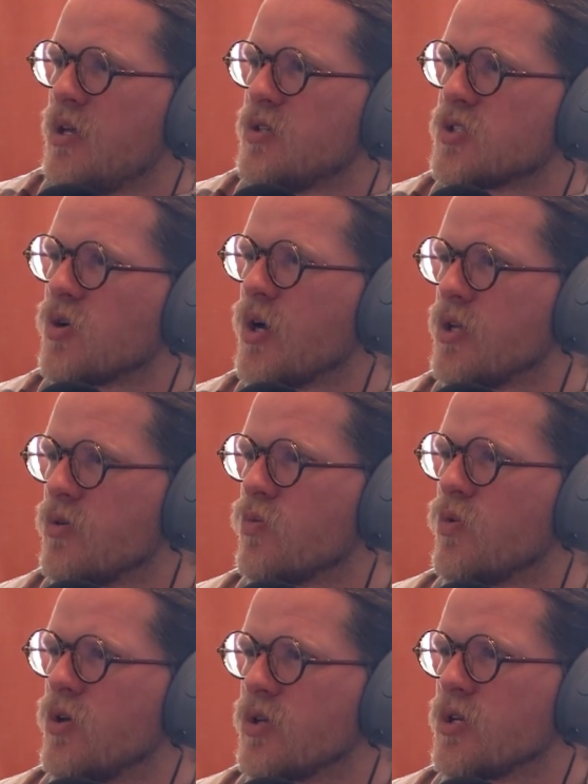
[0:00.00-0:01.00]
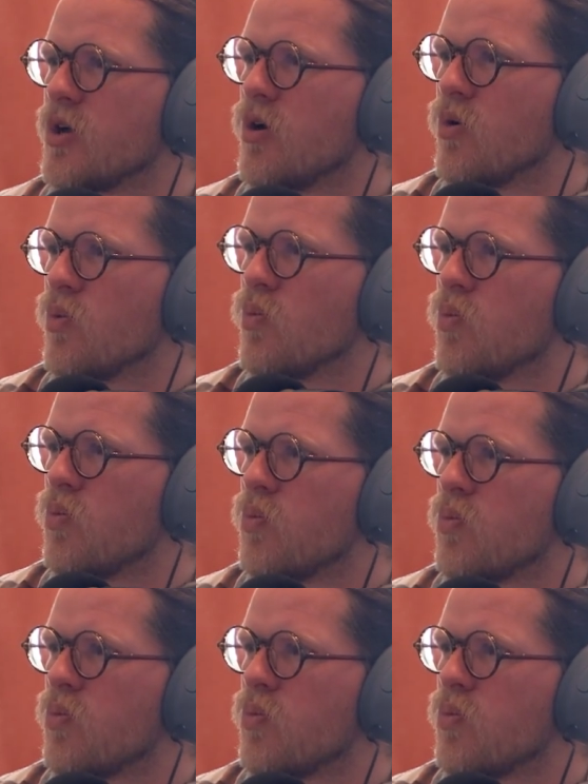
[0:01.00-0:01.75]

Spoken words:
So I didn't know